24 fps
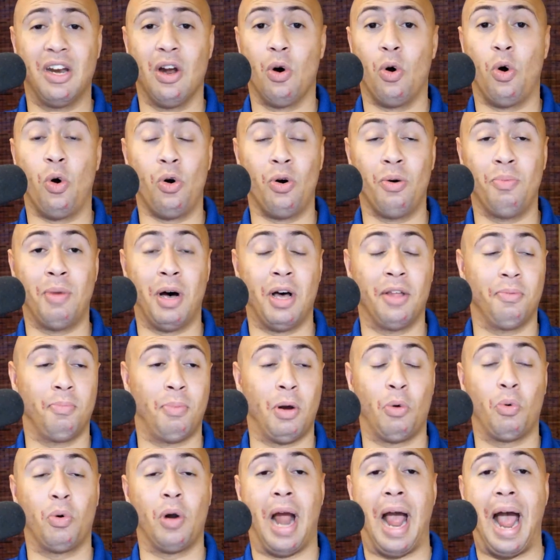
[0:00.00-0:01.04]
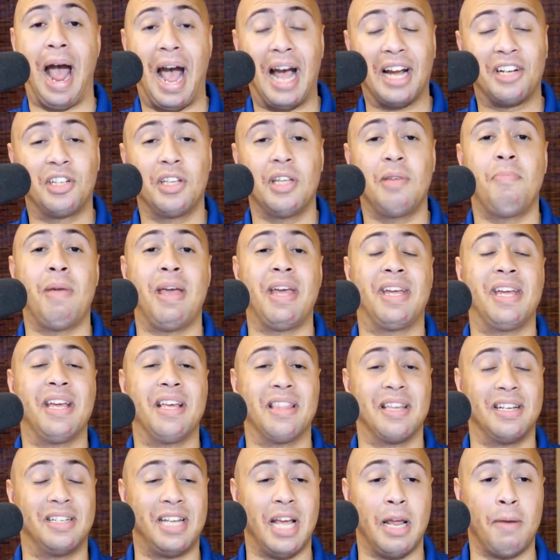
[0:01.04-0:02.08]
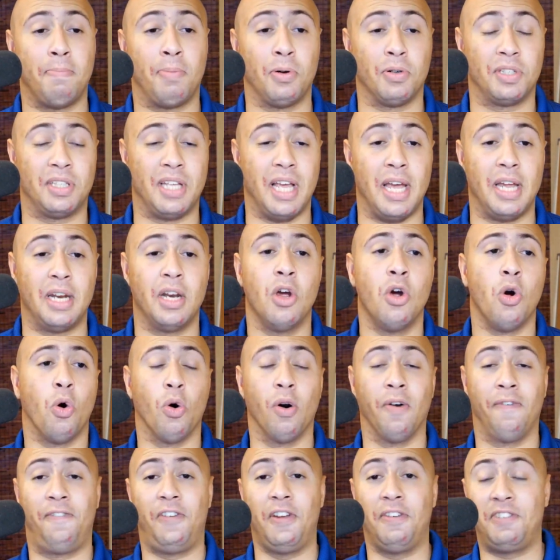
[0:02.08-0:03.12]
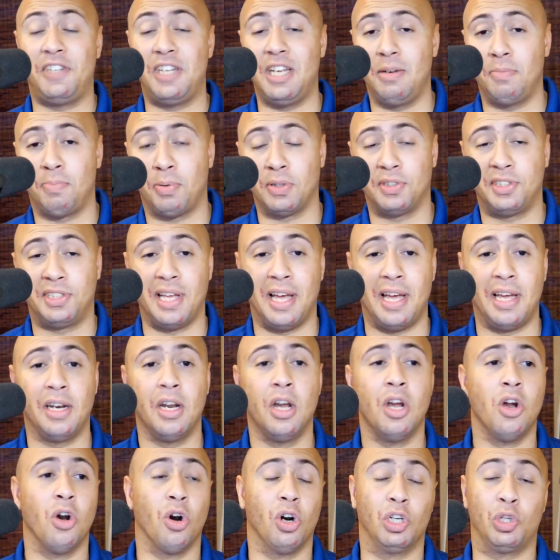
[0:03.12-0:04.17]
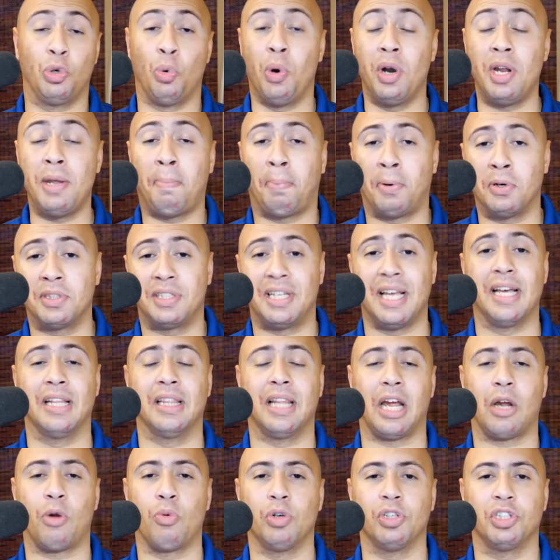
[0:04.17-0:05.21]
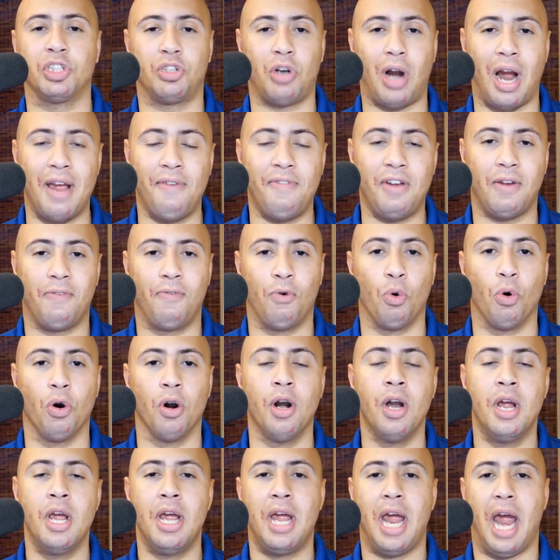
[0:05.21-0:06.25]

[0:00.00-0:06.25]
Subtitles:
whole month, but we're actually making the 10% or 15% or 20% like we're striving for.